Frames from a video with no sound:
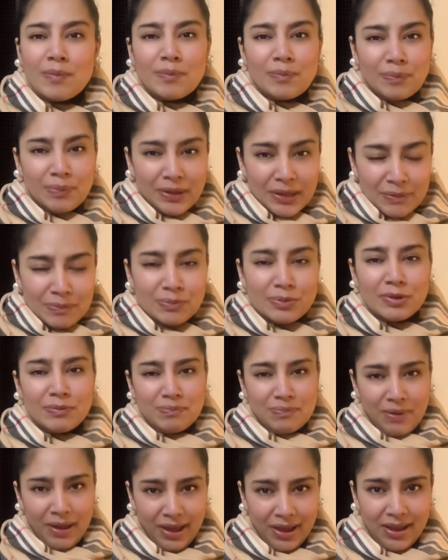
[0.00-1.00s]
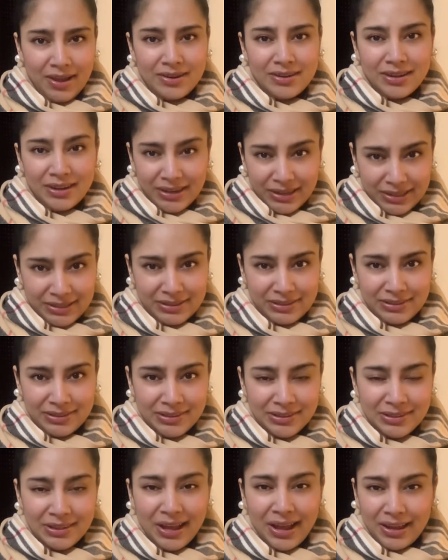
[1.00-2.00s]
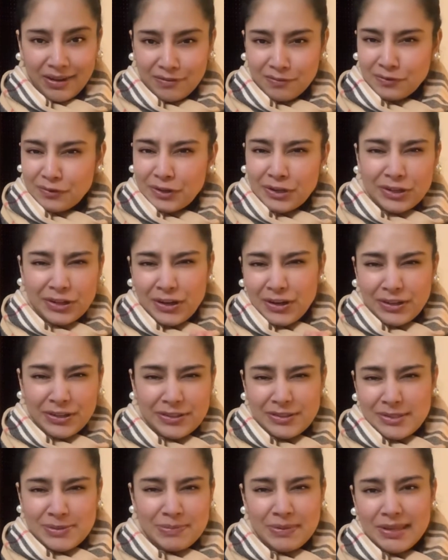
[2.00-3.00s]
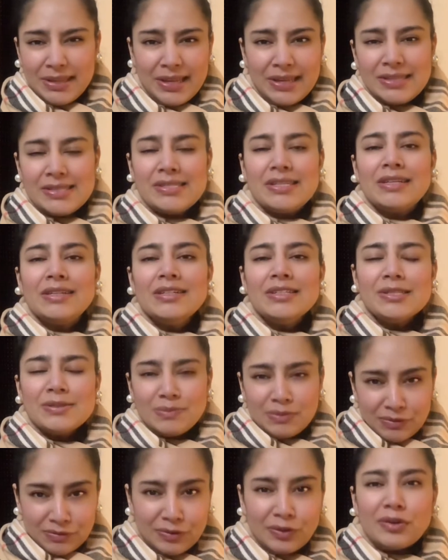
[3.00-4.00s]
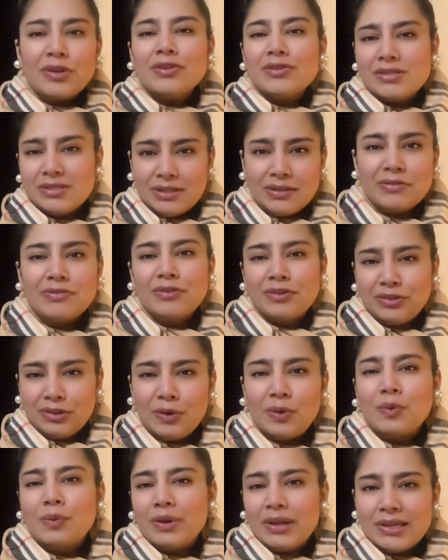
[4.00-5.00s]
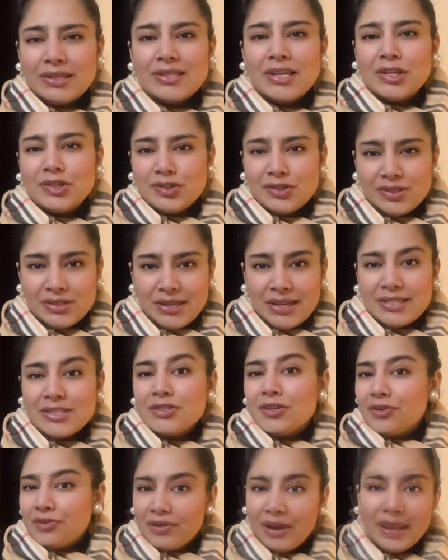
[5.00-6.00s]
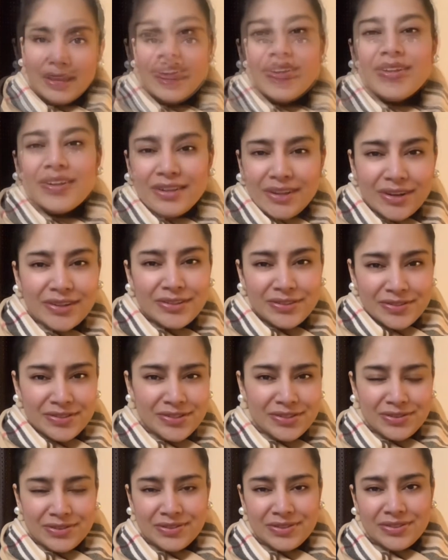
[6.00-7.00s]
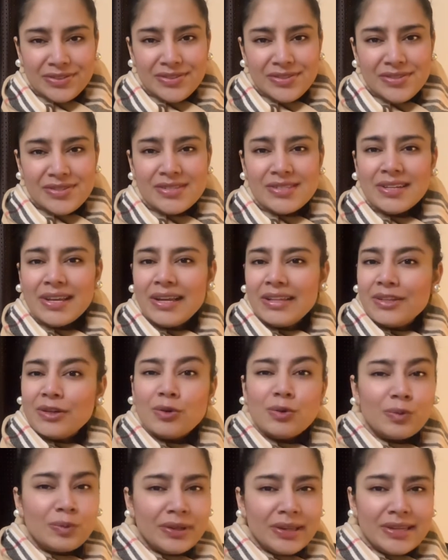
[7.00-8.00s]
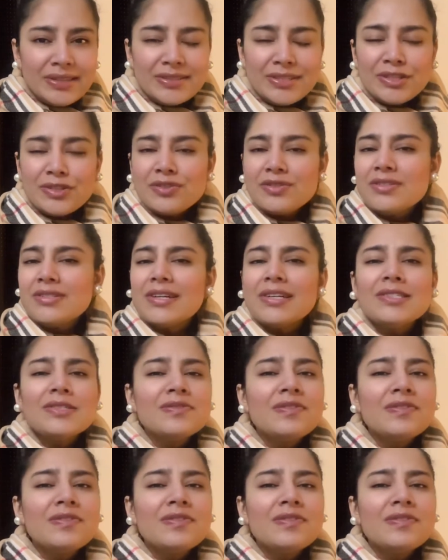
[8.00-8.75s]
Be prepared a little and work on your speaking skills before you sit for the orientation test, alright? A lot of students take the orientation test